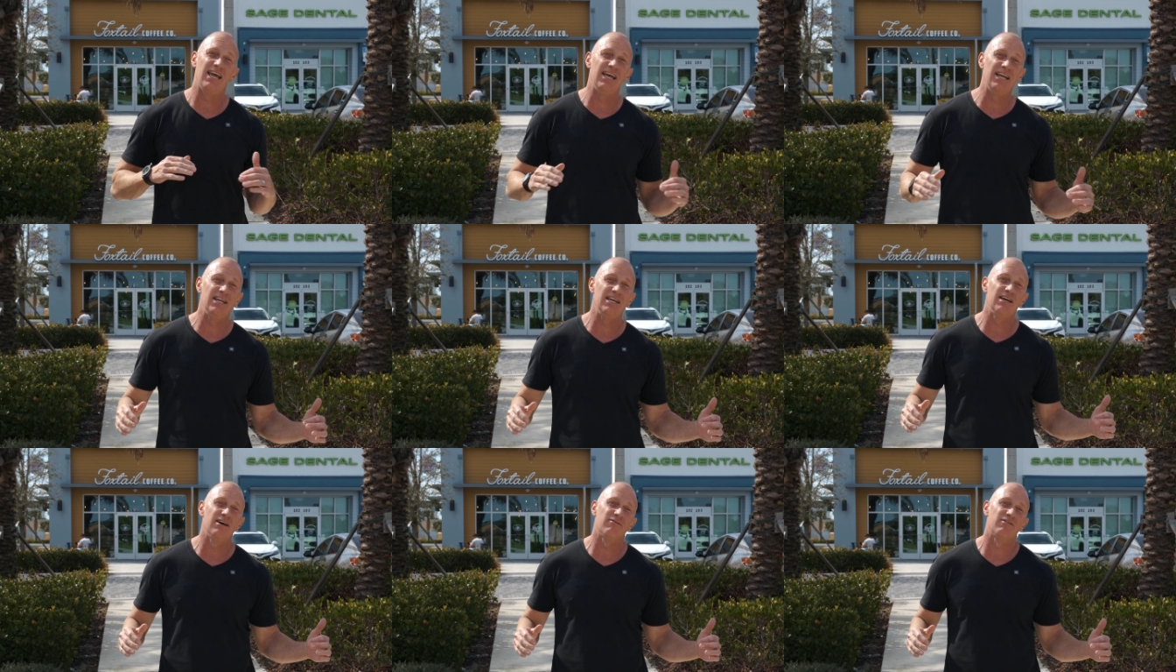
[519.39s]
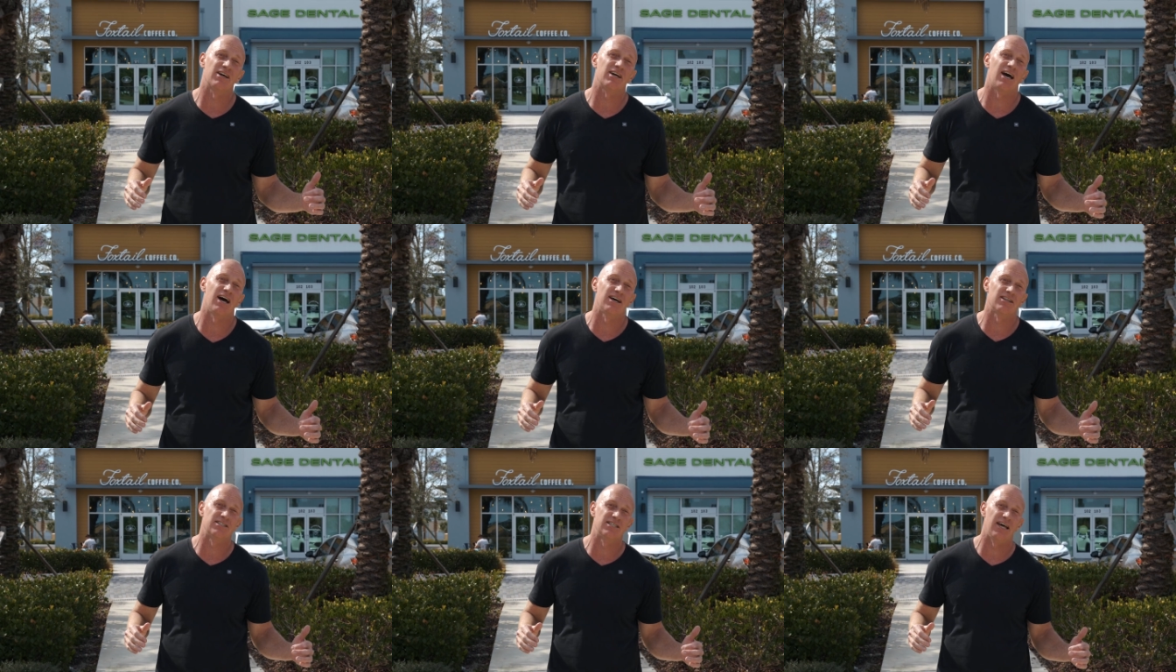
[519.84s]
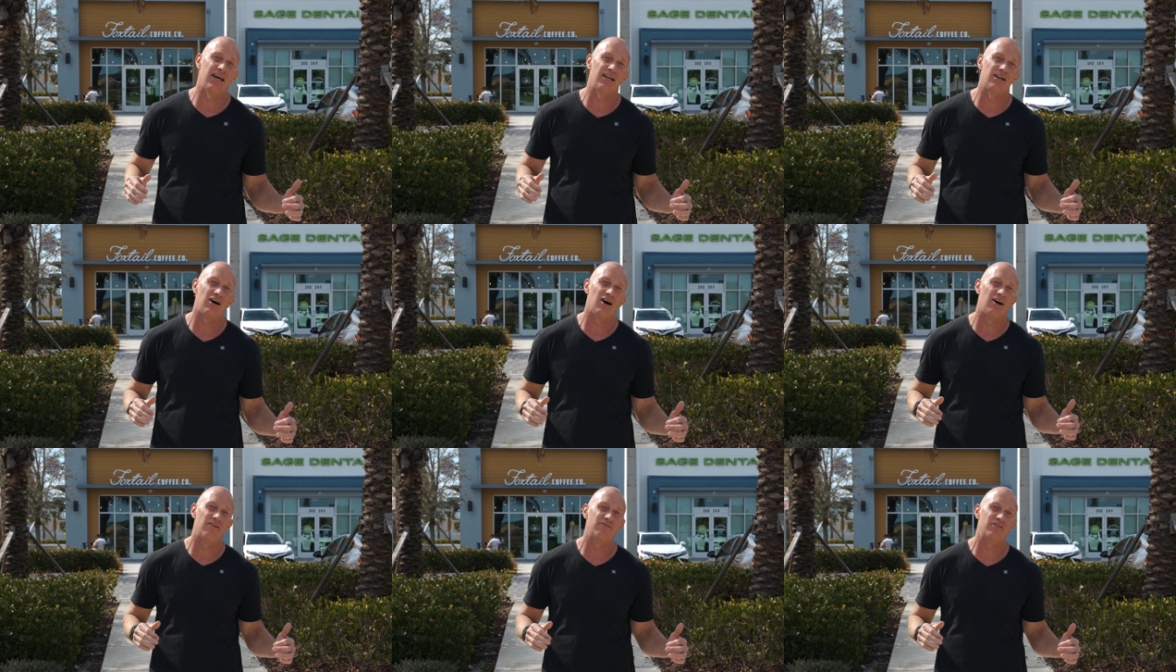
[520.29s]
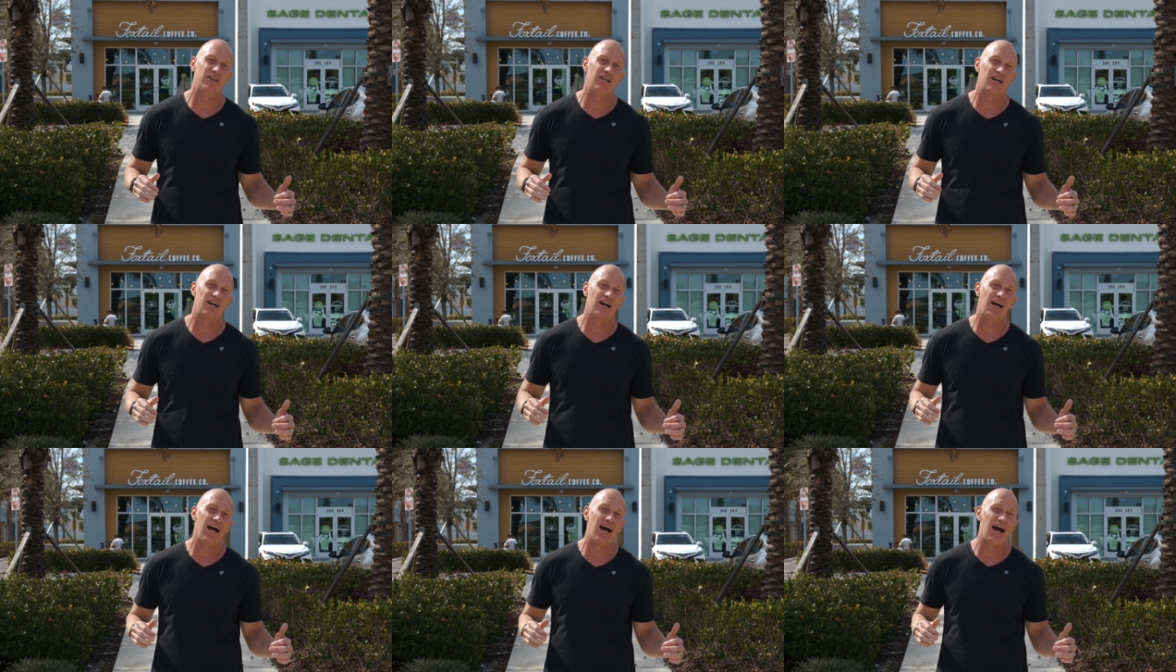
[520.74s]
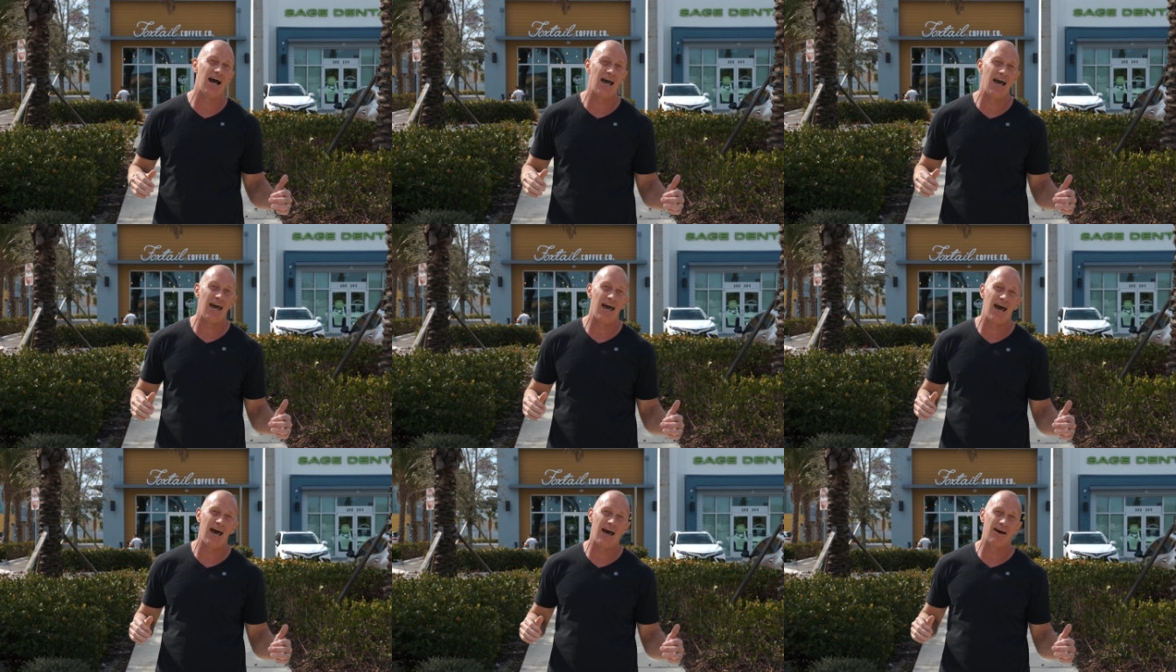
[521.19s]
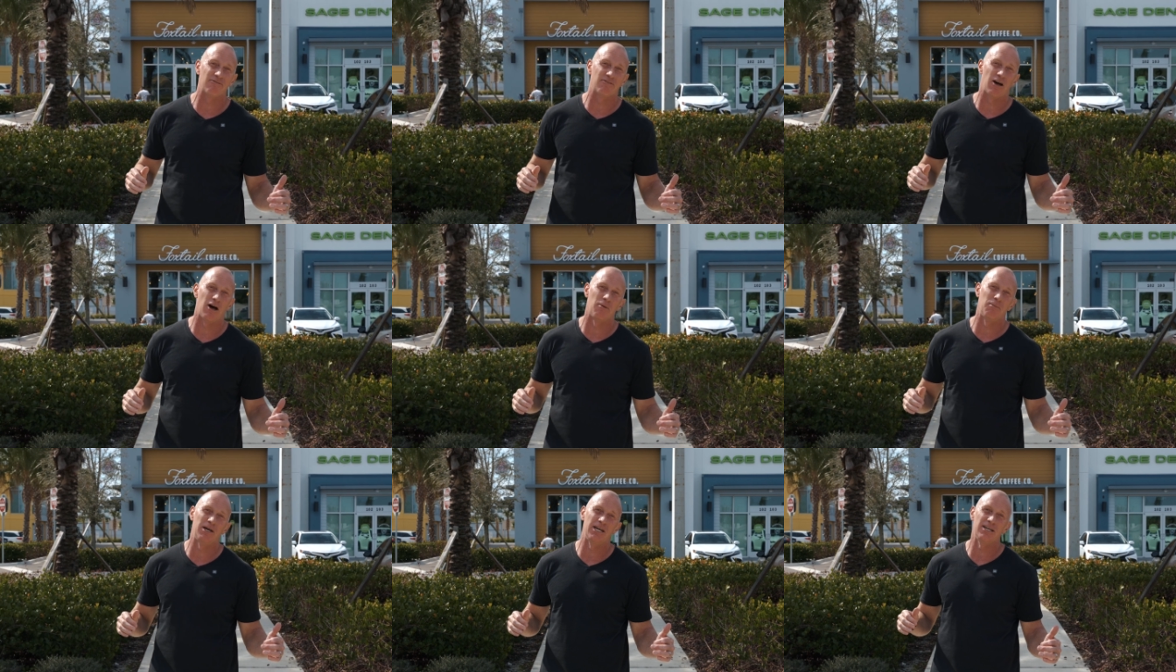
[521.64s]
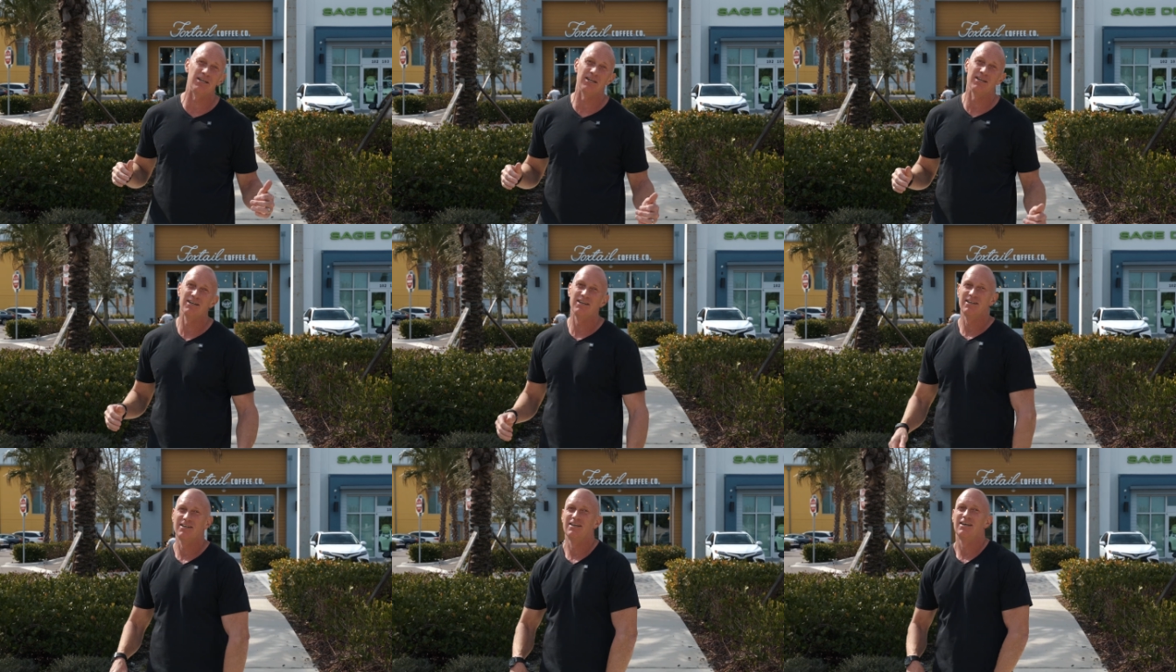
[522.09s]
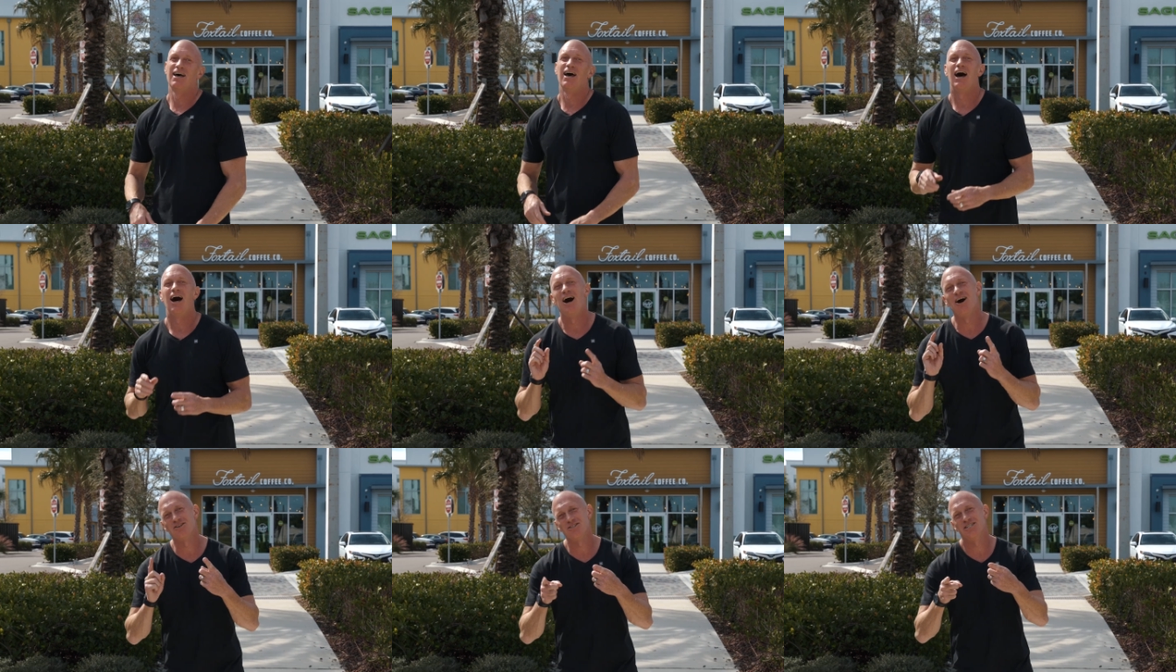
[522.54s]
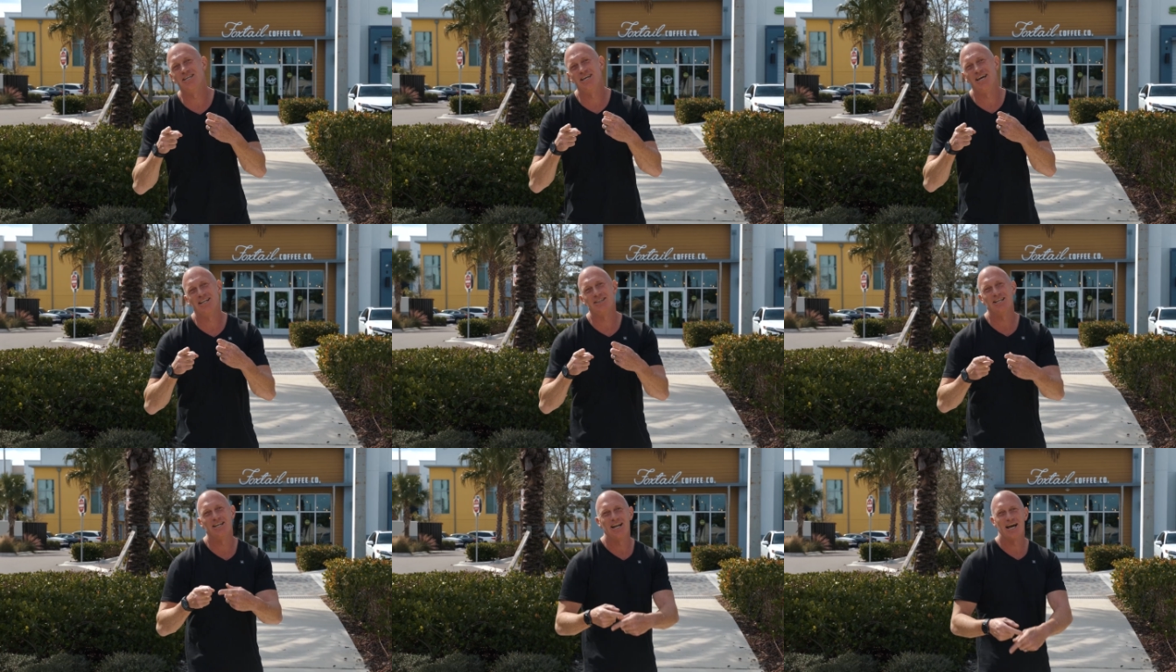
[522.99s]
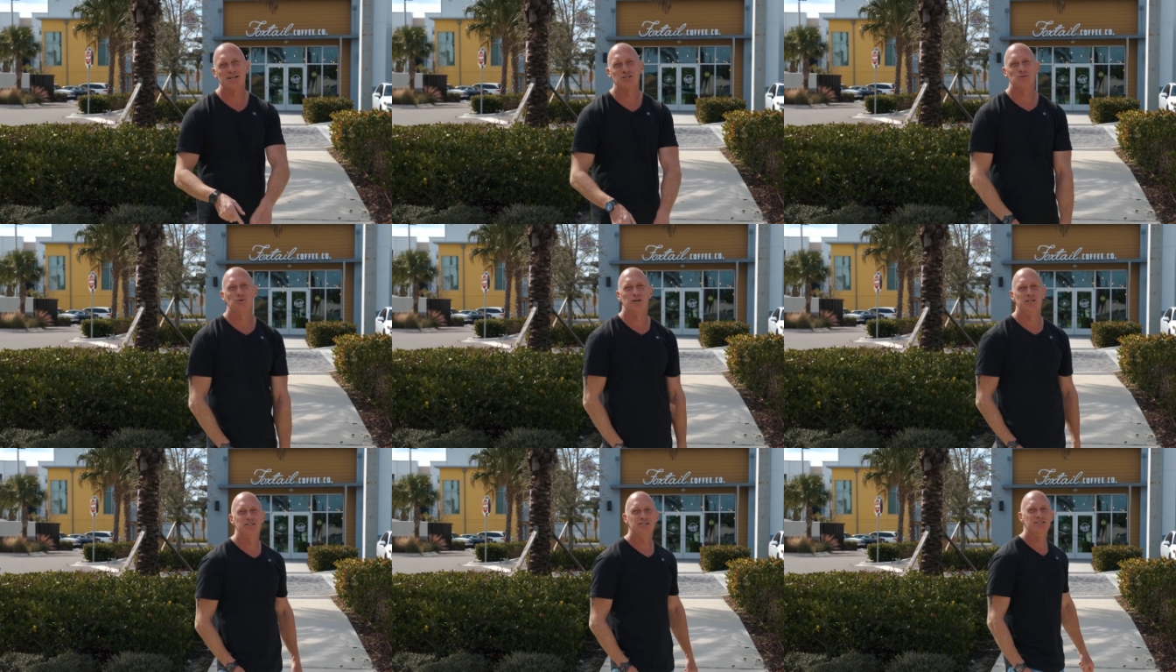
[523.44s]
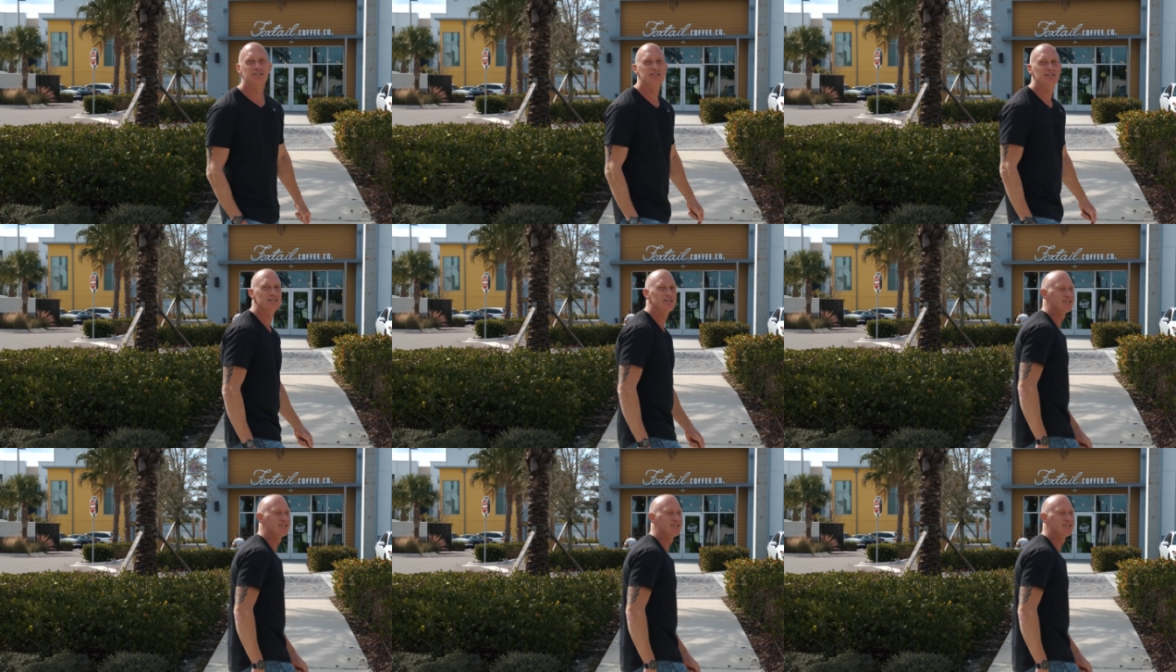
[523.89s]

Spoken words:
any of the content on Viera I have coming. I'll see you at the next one.